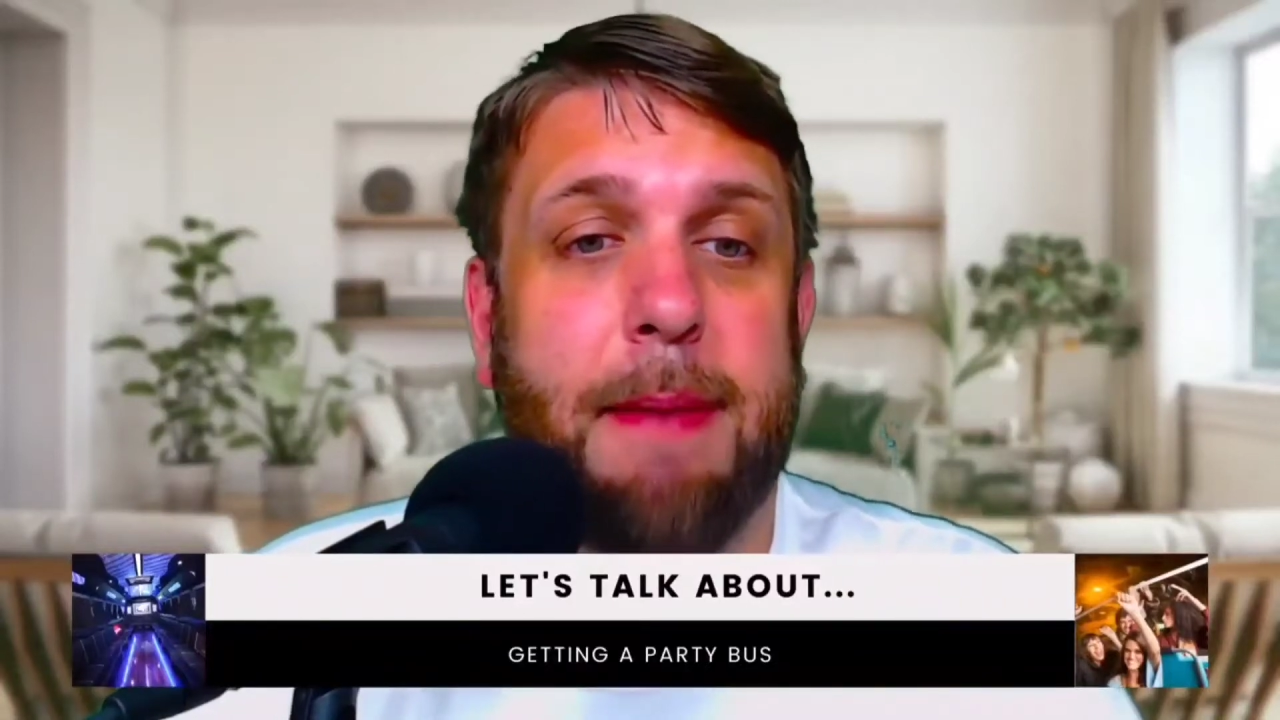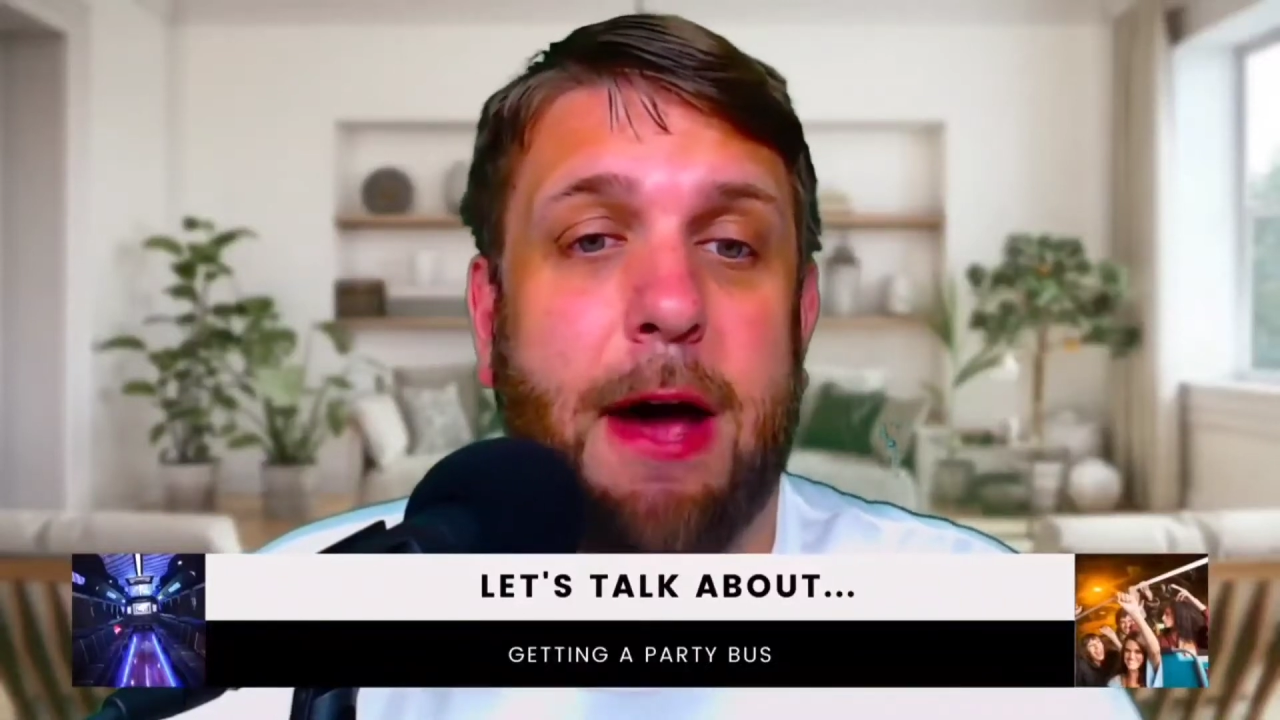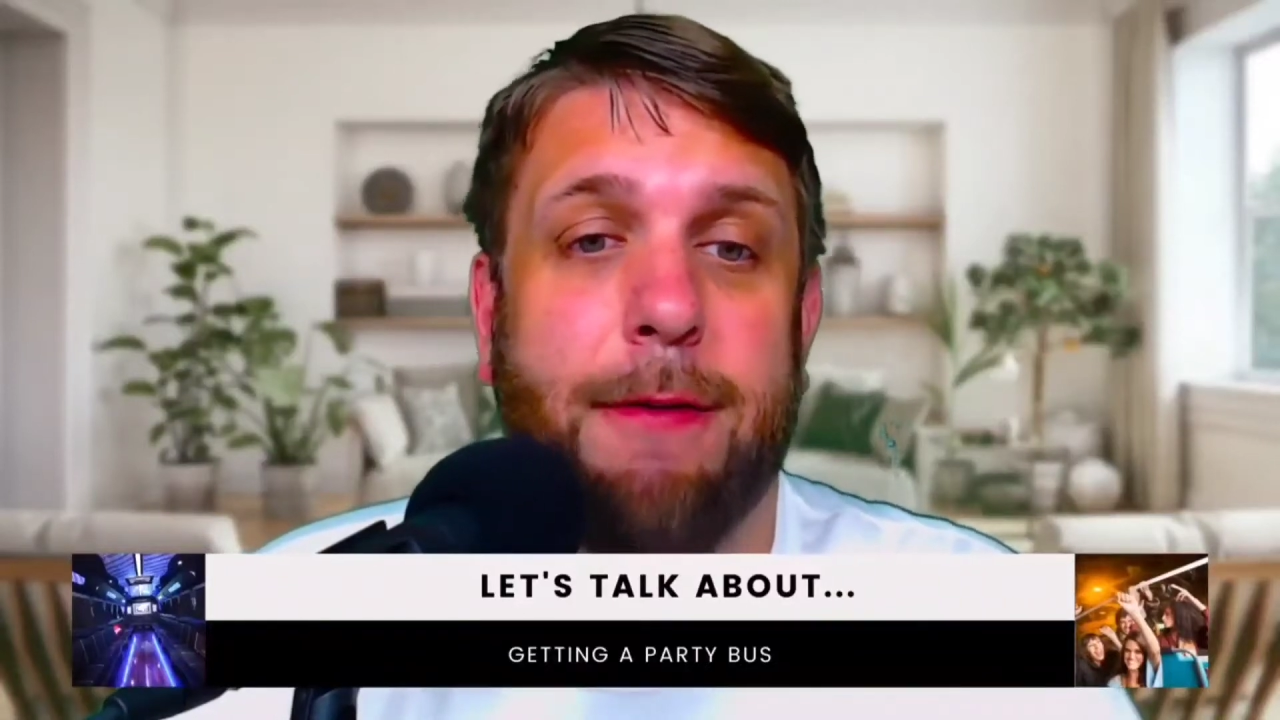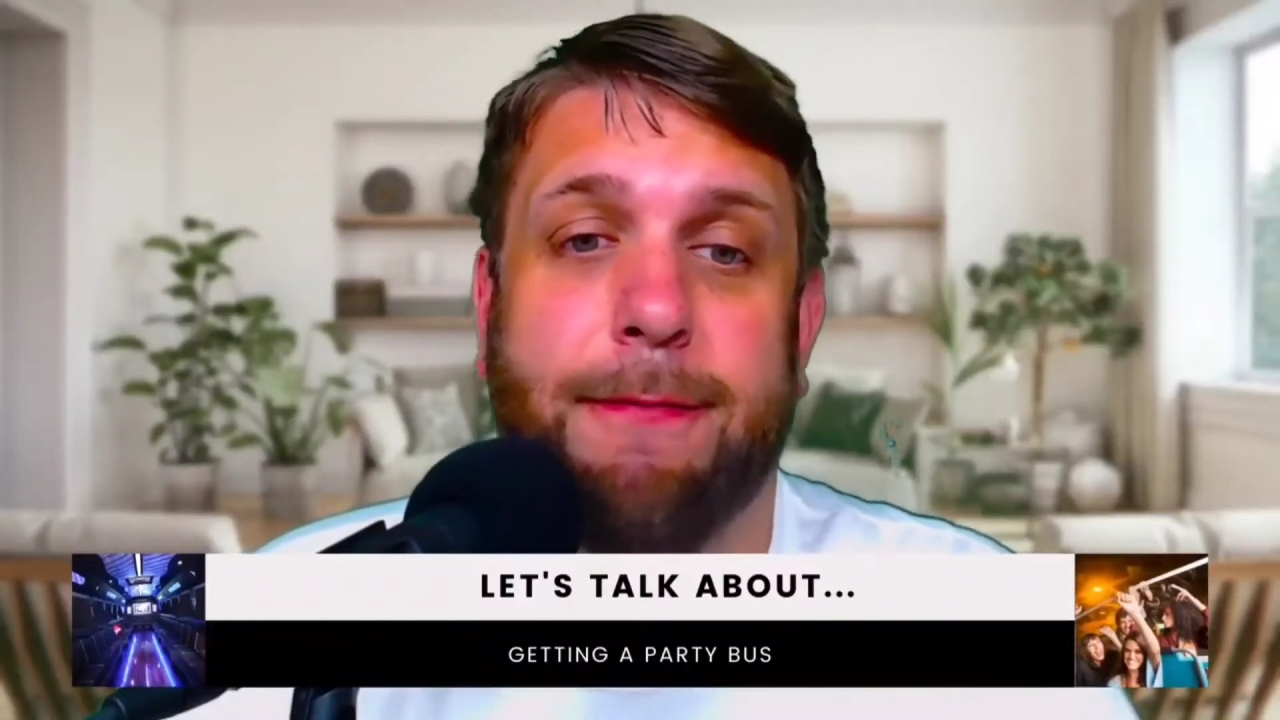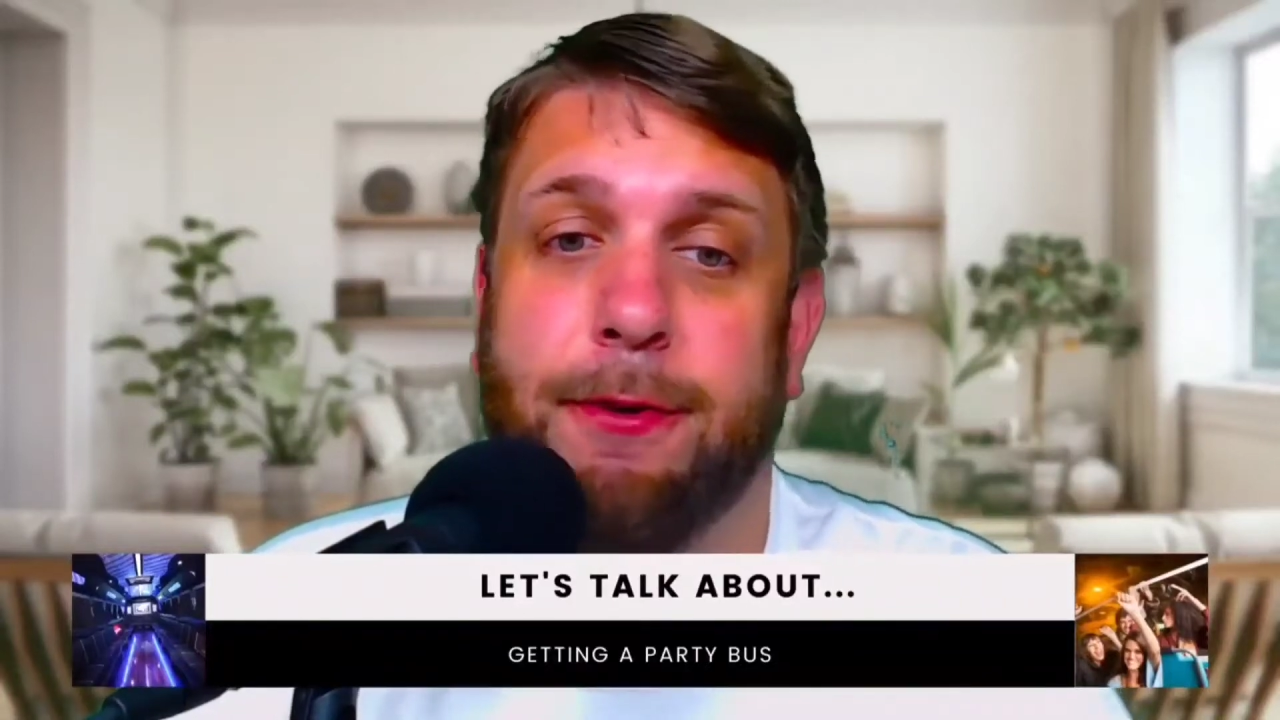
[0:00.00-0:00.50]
out for